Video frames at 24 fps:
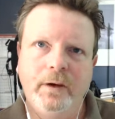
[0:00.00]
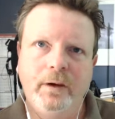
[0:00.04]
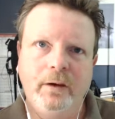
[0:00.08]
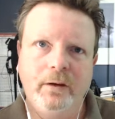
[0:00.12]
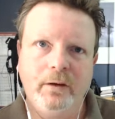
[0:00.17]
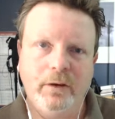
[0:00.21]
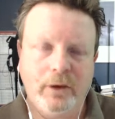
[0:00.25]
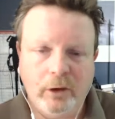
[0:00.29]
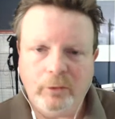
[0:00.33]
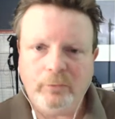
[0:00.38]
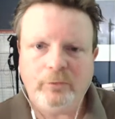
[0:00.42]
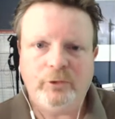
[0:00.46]

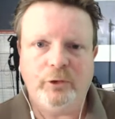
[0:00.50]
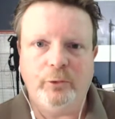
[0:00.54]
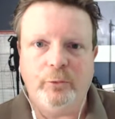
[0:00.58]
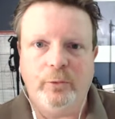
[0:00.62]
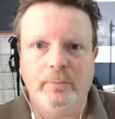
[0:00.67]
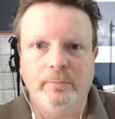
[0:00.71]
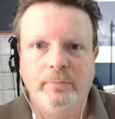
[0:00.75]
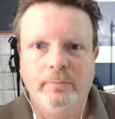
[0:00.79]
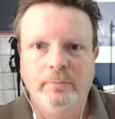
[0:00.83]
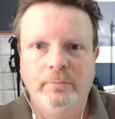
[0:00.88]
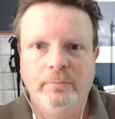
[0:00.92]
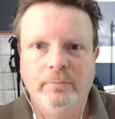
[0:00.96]
go to
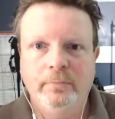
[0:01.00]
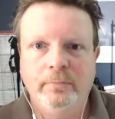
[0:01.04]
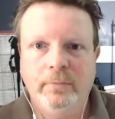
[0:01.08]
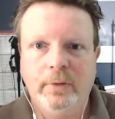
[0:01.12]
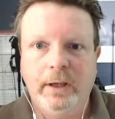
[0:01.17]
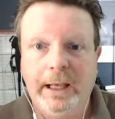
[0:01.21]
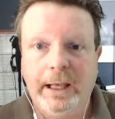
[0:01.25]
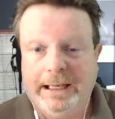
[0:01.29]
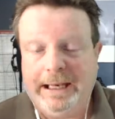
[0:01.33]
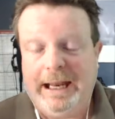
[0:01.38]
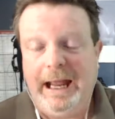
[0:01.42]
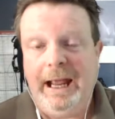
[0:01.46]
them
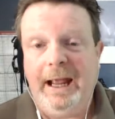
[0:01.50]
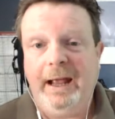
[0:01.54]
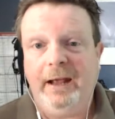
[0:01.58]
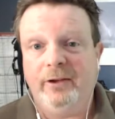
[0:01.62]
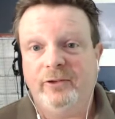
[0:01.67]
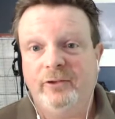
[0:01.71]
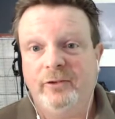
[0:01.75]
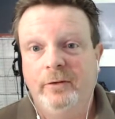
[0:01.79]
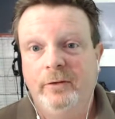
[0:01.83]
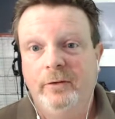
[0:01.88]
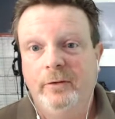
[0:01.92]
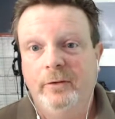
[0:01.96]
and
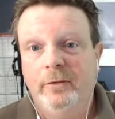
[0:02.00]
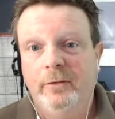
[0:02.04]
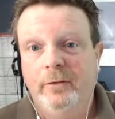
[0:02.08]
ask.